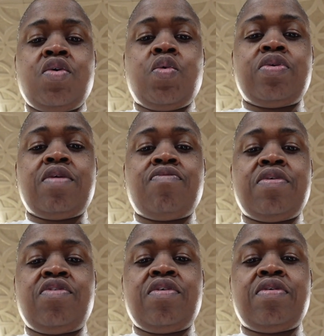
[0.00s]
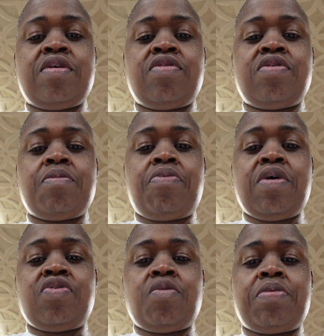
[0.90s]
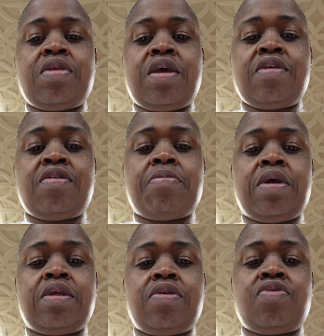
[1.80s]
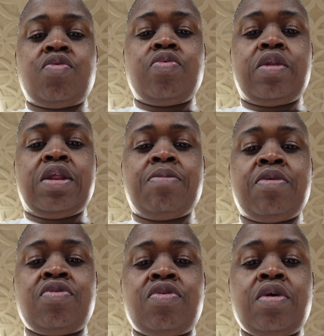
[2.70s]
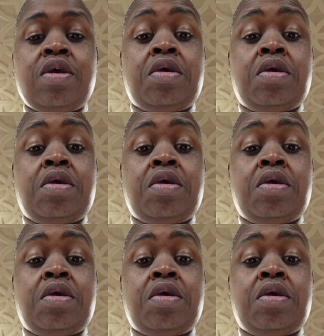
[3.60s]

who is convinced she is either depressed or possessed, but soon the demons